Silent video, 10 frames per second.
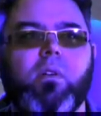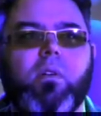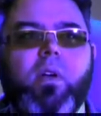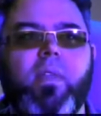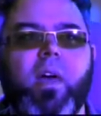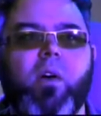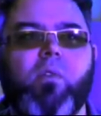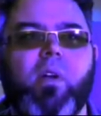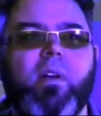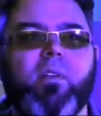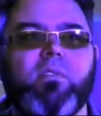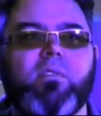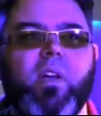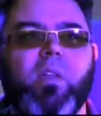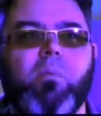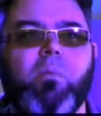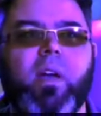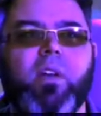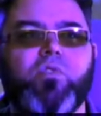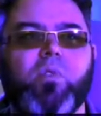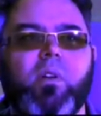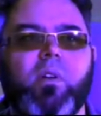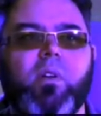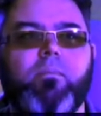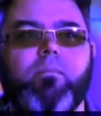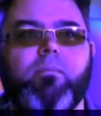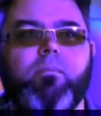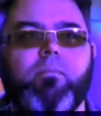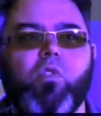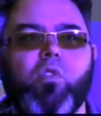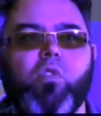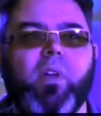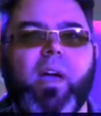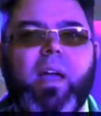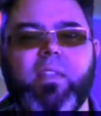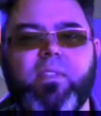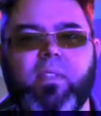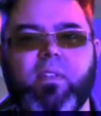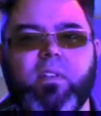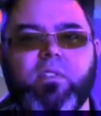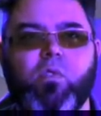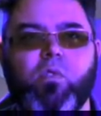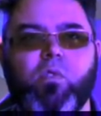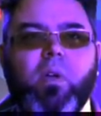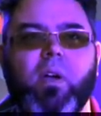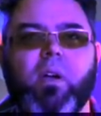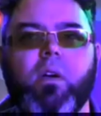and right now it's available on Android, Google Play, anything that does Google Play.